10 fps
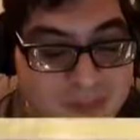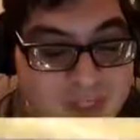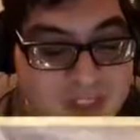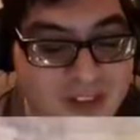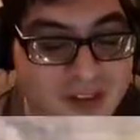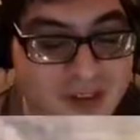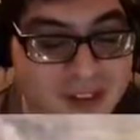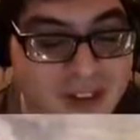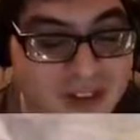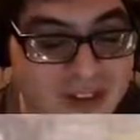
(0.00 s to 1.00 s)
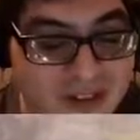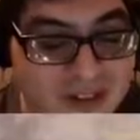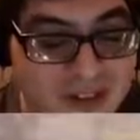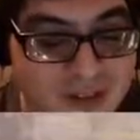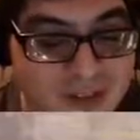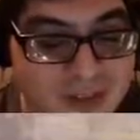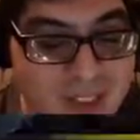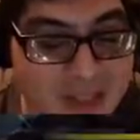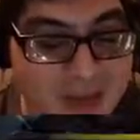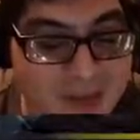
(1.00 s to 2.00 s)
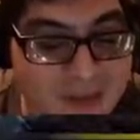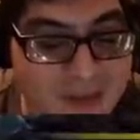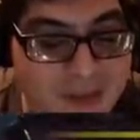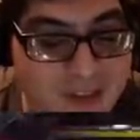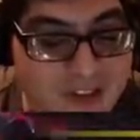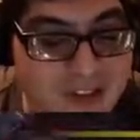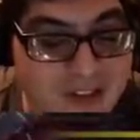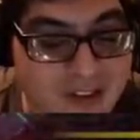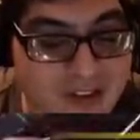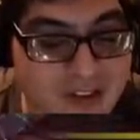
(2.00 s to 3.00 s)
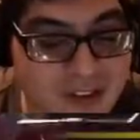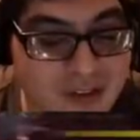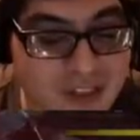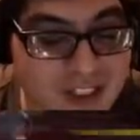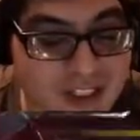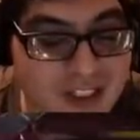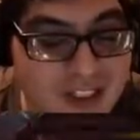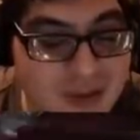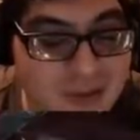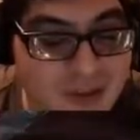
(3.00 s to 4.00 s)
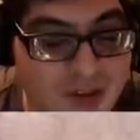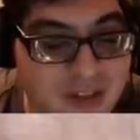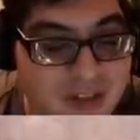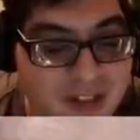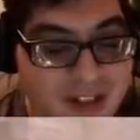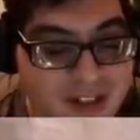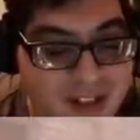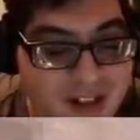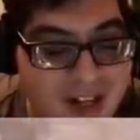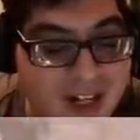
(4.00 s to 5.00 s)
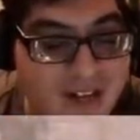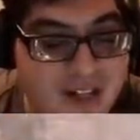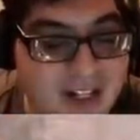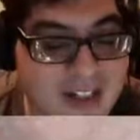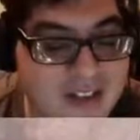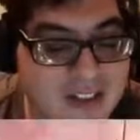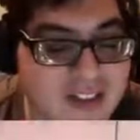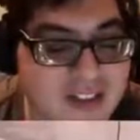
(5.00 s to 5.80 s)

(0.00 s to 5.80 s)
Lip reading: That's a good question. Many of my favorite ones no longer do anything anymore. I would actually